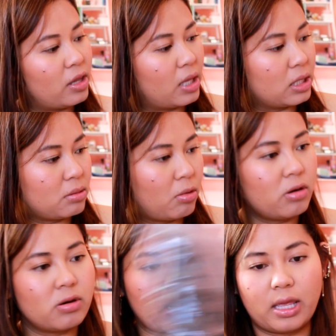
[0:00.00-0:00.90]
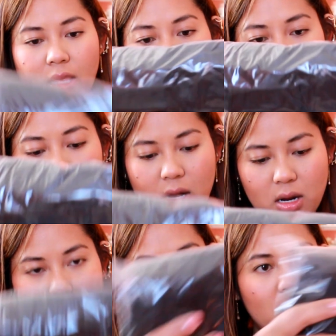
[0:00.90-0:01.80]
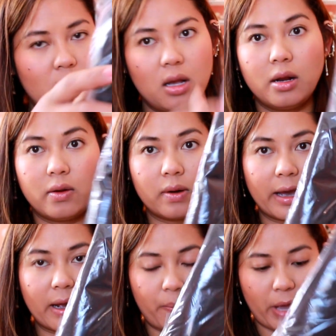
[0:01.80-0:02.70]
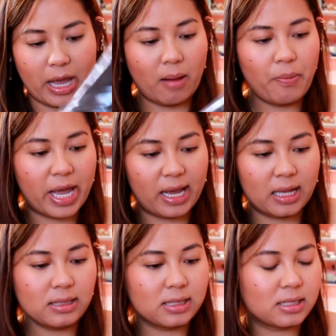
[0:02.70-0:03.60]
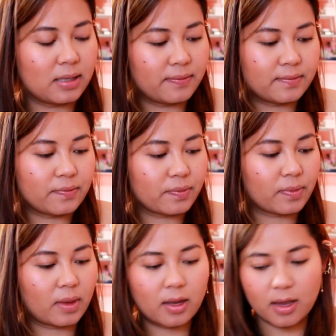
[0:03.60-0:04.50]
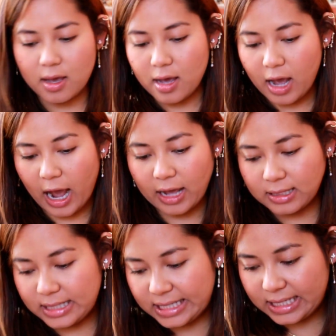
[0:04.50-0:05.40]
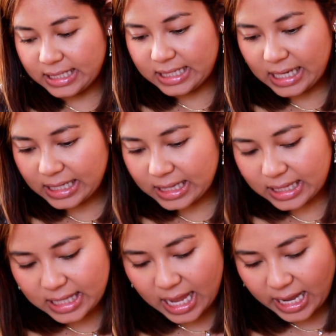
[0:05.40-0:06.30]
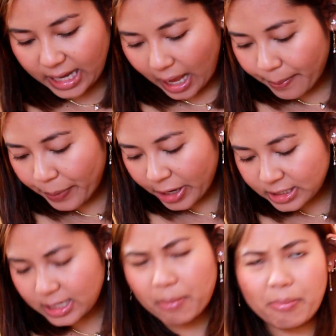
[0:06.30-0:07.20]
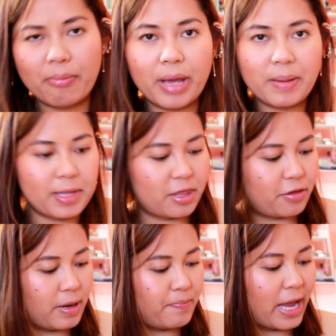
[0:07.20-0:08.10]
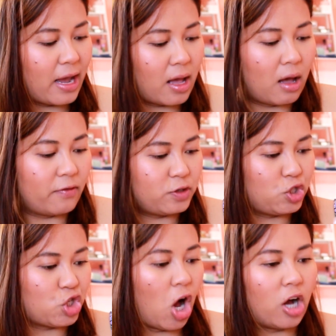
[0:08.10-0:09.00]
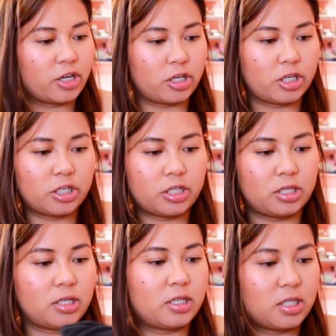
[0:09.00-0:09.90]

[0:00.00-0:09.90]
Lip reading: this one right here. Look like a pair of pants. I did think I picked up maybe 3 pair of joggers,